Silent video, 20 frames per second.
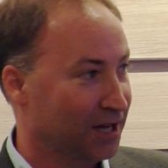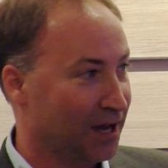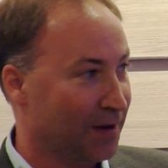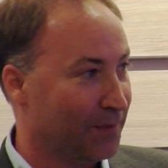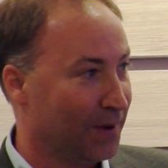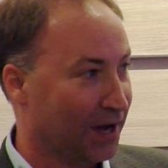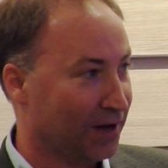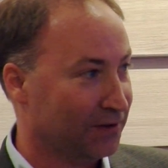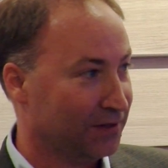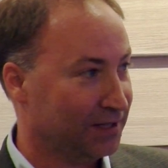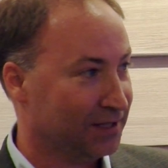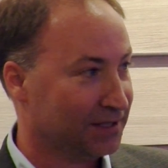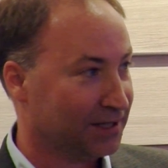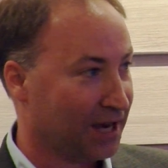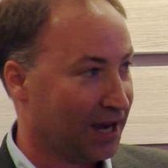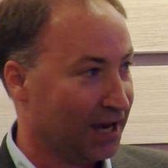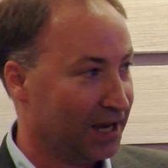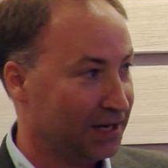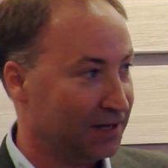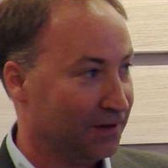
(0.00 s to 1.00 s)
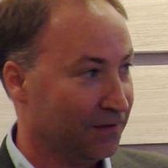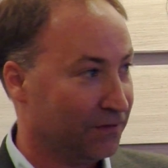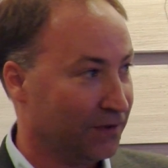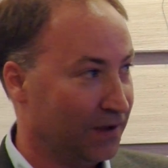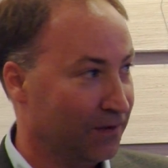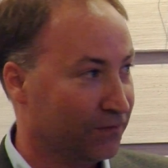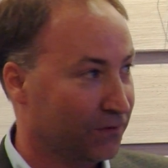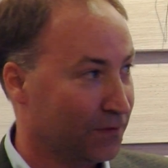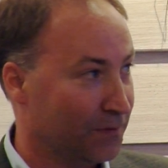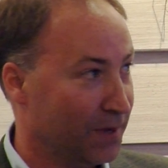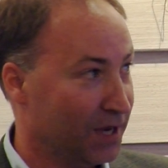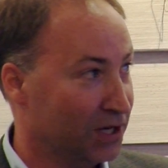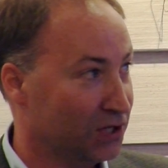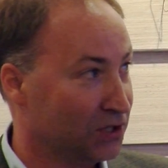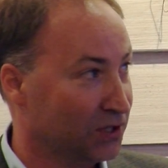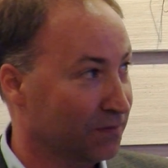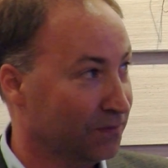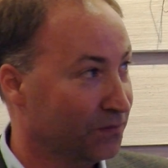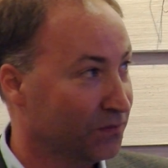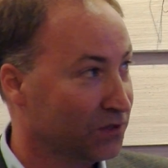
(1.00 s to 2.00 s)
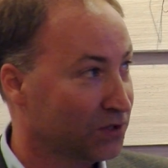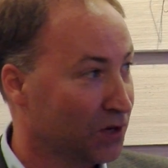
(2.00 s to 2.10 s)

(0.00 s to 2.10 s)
about this kind of information.